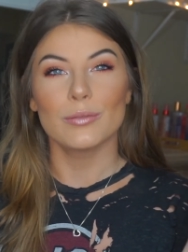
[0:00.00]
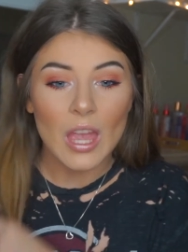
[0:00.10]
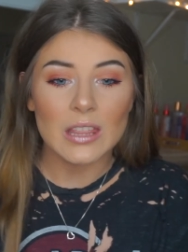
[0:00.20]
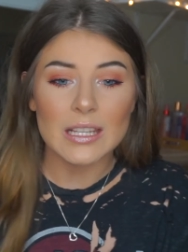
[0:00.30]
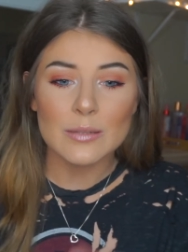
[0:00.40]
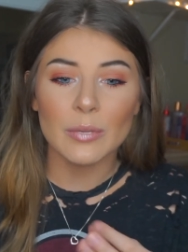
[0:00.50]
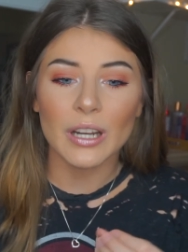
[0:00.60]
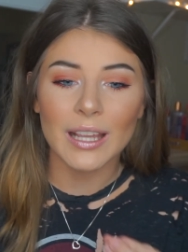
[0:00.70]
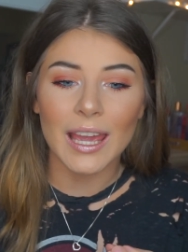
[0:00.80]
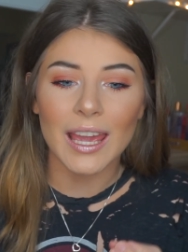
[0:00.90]
And these
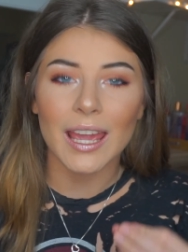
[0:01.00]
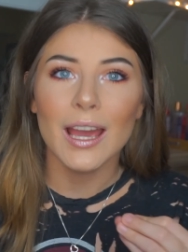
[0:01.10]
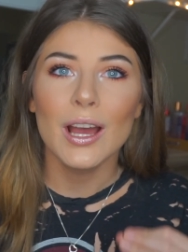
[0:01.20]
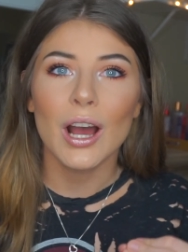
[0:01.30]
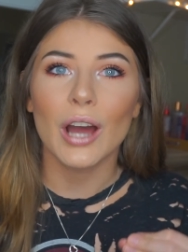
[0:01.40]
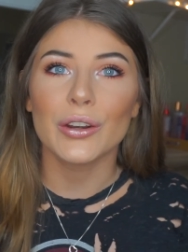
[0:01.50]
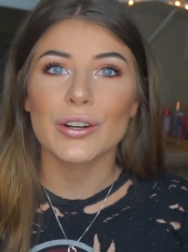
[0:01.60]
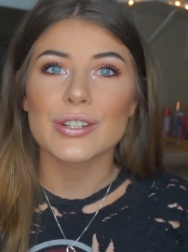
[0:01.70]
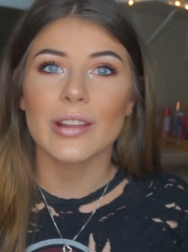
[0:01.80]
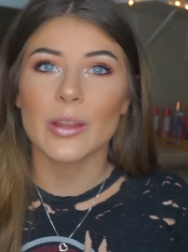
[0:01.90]
Mary Kay
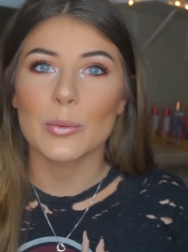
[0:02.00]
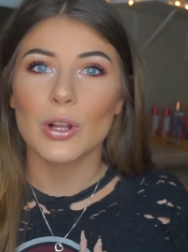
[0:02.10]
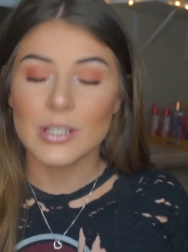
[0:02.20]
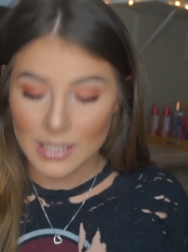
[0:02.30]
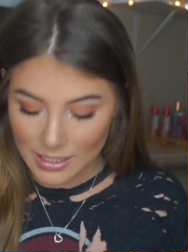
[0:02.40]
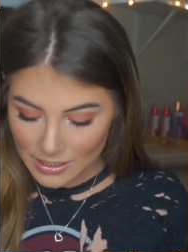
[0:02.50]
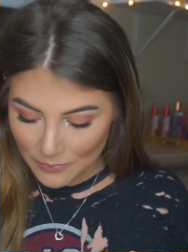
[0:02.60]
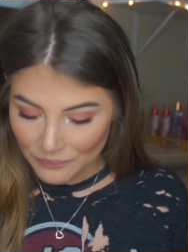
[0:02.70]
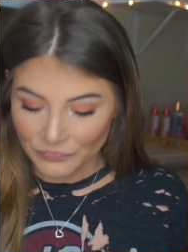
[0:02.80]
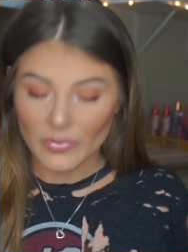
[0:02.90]
Nourish Shine lip glosses,
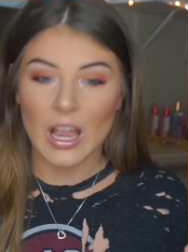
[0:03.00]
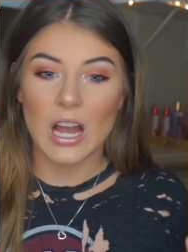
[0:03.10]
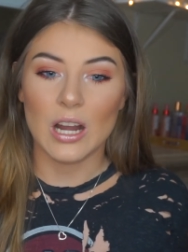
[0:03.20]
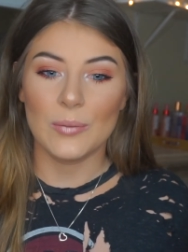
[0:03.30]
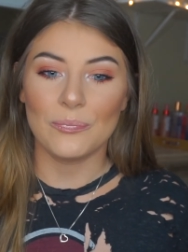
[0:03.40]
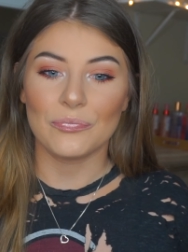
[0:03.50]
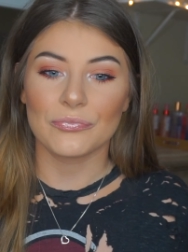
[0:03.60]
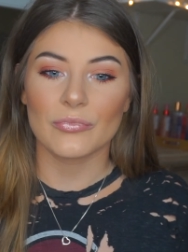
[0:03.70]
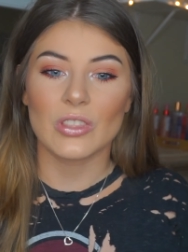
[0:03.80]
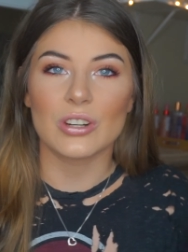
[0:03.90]

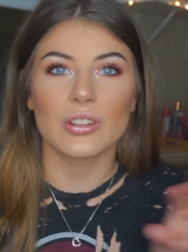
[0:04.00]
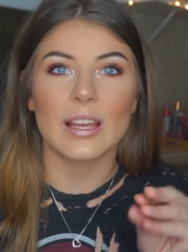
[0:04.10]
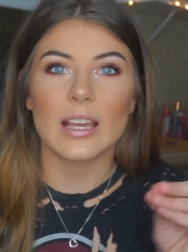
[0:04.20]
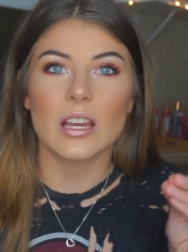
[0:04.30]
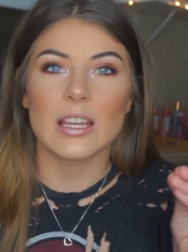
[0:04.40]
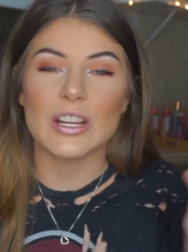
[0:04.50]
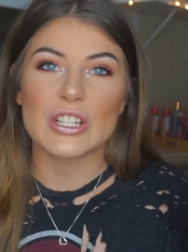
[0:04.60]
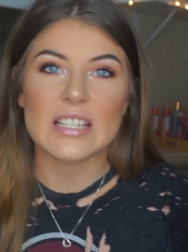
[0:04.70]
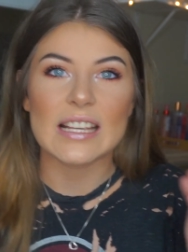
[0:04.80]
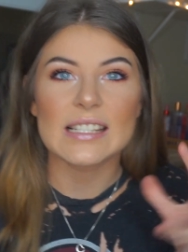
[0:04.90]
they're like
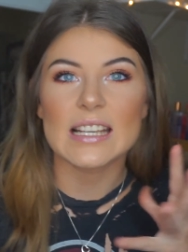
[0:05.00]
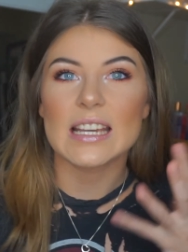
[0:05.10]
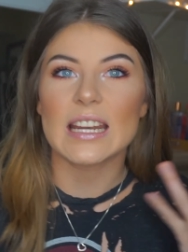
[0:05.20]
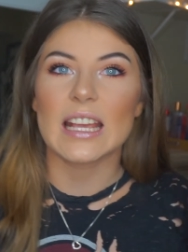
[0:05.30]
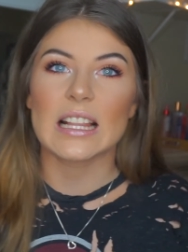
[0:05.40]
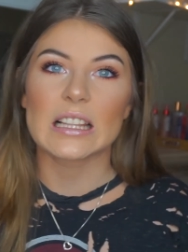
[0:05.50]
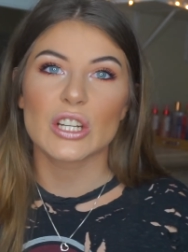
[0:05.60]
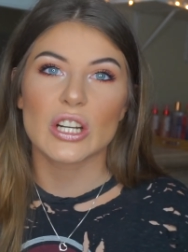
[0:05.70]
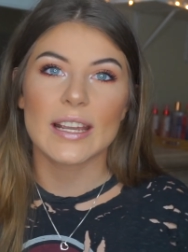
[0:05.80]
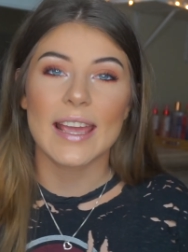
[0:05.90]
iridescent and
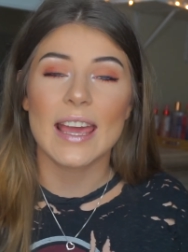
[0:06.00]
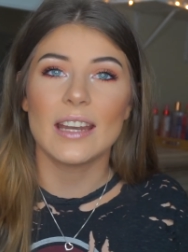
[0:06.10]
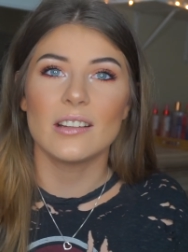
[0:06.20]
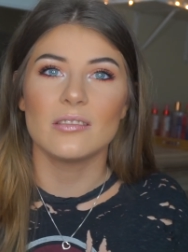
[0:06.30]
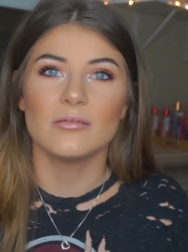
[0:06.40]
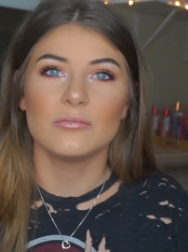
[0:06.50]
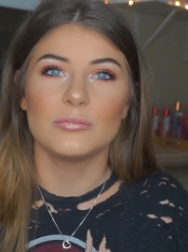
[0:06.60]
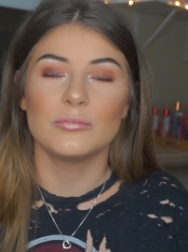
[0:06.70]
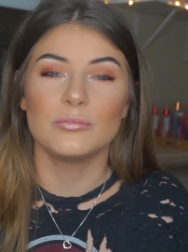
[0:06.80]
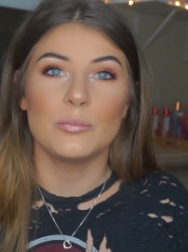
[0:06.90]
glittery and
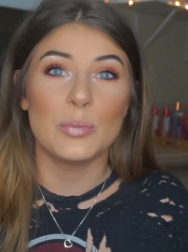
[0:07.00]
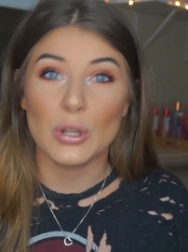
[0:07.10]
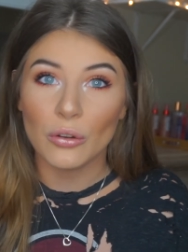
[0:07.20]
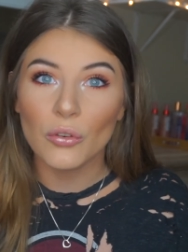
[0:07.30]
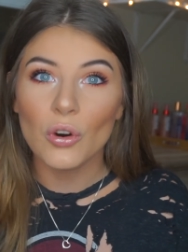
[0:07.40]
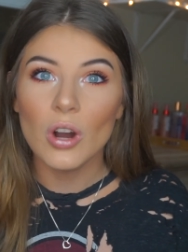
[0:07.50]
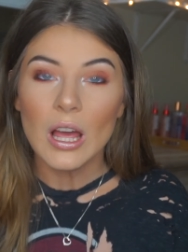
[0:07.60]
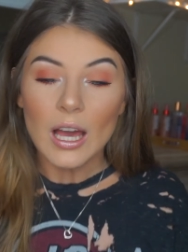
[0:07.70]
beautiful.